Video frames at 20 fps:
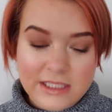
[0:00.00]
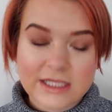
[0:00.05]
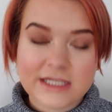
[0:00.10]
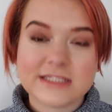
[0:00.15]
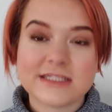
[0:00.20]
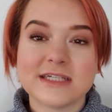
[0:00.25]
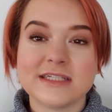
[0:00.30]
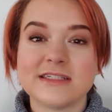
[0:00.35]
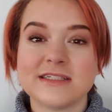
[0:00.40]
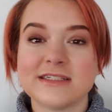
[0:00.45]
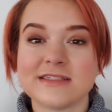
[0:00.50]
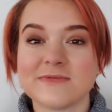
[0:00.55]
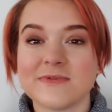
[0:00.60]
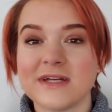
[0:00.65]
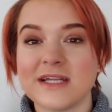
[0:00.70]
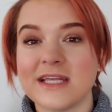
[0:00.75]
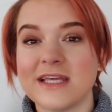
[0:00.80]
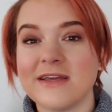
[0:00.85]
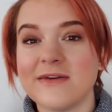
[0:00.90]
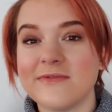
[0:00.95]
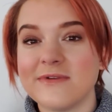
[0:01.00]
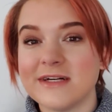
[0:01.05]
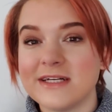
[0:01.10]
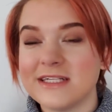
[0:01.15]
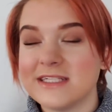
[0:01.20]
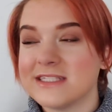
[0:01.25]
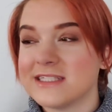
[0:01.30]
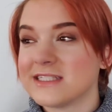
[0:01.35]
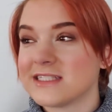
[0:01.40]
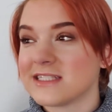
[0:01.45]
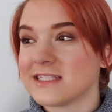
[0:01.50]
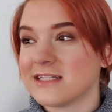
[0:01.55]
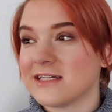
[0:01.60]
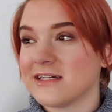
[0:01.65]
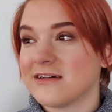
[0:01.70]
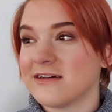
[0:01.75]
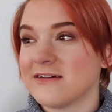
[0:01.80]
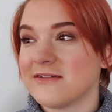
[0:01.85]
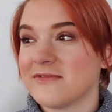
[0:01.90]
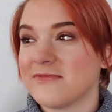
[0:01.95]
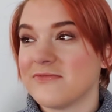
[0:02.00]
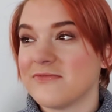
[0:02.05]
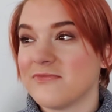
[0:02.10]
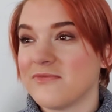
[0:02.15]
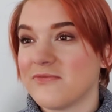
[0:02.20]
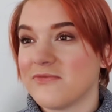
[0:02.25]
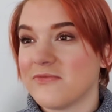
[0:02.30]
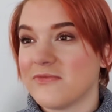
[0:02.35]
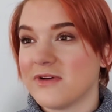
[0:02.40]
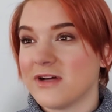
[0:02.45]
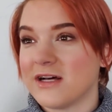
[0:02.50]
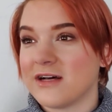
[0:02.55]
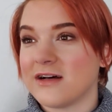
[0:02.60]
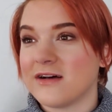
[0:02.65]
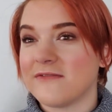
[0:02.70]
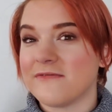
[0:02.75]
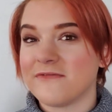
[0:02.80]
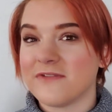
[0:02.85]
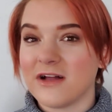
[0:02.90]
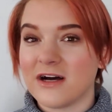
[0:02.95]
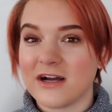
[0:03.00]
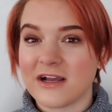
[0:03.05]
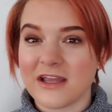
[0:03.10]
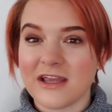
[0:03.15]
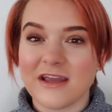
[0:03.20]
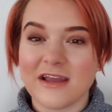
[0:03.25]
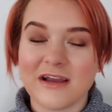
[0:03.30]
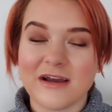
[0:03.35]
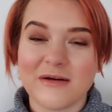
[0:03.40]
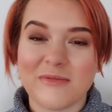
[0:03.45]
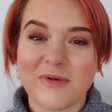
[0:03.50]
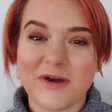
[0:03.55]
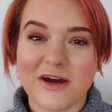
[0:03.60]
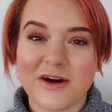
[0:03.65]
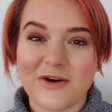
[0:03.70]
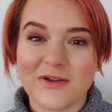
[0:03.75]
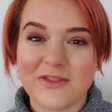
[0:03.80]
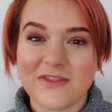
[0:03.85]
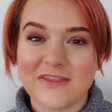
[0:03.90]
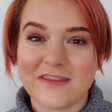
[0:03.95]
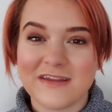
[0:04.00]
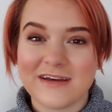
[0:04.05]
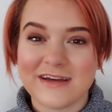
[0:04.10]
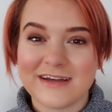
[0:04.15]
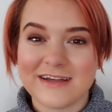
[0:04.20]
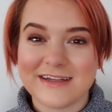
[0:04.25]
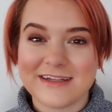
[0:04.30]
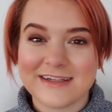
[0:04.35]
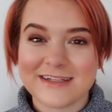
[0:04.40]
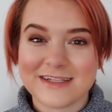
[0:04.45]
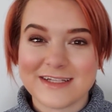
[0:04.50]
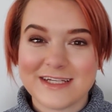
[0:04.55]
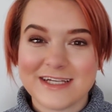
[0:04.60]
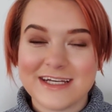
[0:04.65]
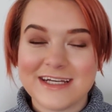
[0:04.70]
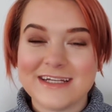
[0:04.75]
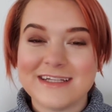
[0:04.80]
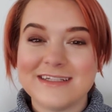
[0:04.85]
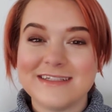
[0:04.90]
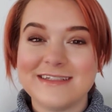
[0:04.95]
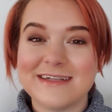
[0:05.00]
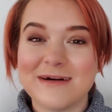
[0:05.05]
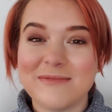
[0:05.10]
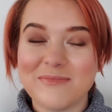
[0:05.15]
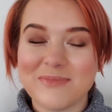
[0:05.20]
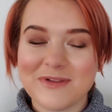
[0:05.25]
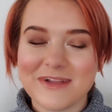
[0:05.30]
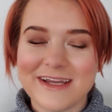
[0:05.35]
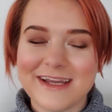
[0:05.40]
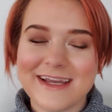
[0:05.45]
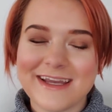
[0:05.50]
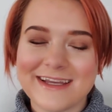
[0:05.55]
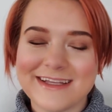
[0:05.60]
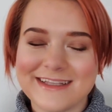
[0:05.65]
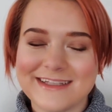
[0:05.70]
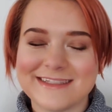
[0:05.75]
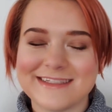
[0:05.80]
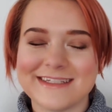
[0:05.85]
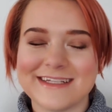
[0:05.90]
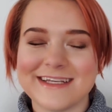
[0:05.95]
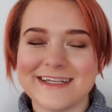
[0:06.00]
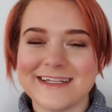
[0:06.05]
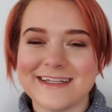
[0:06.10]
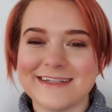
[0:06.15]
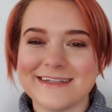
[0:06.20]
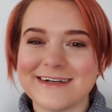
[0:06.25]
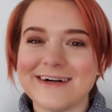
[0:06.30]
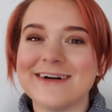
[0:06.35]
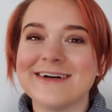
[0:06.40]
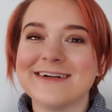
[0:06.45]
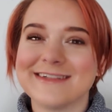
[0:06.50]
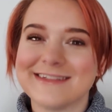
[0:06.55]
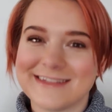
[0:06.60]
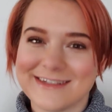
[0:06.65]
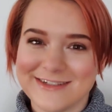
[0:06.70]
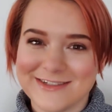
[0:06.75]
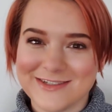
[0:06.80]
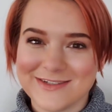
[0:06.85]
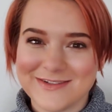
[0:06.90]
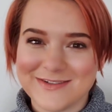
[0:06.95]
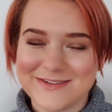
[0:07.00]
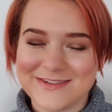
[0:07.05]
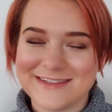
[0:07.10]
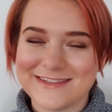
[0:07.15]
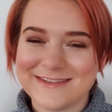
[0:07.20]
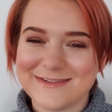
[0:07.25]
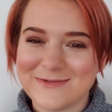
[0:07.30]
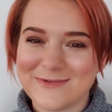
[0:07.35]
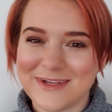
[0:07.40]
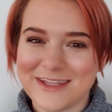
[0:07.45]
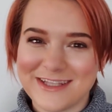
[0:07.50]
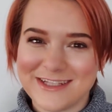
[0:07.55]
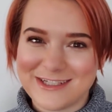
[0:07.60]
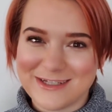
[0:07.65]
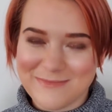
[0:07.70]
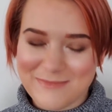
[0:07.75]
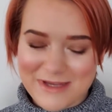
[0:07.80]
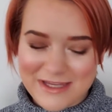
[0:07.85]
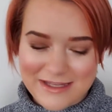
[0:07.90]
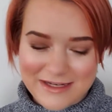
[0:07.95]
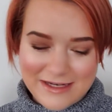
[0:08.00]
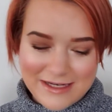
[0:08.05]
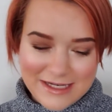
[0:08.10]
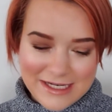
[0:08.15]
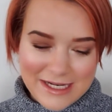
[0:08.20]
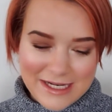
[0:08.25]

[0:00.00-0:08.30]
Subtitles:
such as when he was vlogging about the dumpling incident, also with Jimin.